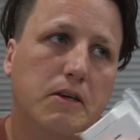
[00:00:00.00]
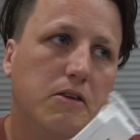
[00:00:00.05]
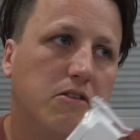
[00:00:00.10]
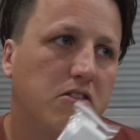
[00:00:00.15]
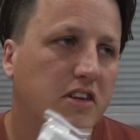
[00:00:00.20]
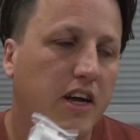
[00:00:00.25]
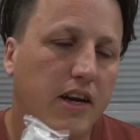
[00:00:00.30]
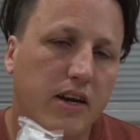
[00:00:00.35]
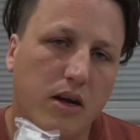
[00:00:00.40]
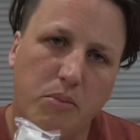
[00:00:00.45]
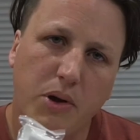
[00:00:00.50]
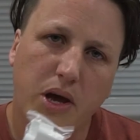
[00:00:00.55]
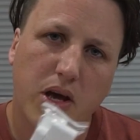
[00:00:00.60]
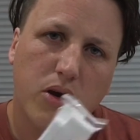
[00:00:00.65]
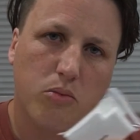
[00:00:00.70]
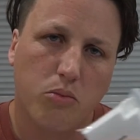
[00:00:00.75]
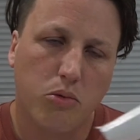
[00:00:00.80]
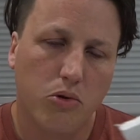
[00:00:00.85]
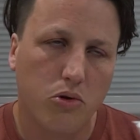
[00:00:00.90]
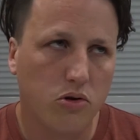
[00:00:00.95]
stand-up
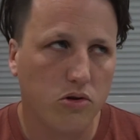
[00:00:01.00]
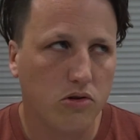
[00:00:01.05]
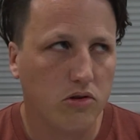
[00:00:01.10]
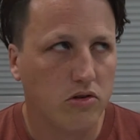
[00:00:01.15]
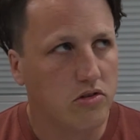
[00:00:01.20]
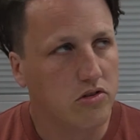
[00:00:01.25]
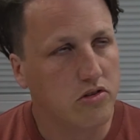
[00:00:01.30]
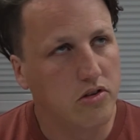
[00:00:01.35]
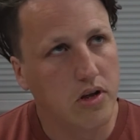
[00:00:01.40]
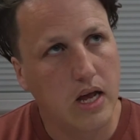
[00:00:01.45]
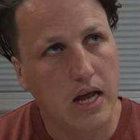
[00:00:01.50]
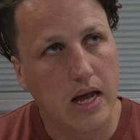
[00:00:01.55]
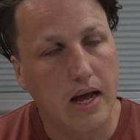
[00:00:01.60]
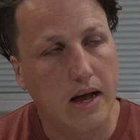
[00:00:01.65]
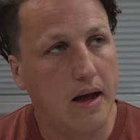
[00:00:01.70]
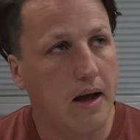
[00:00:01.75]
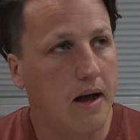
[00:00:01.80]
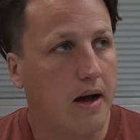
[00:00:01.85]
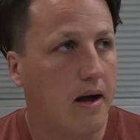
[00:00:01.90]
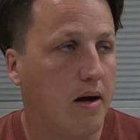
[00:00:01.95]
paddle boards,
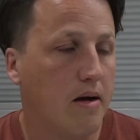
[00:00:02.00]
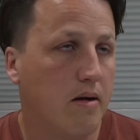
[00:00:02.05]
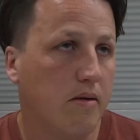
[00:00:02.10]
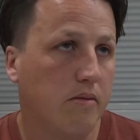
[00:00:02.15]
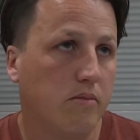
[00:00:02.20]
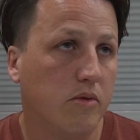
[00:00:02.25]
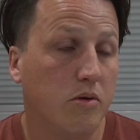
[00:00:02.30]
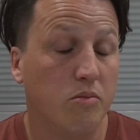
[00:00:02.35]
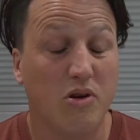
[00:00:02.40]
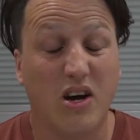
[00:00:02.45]
you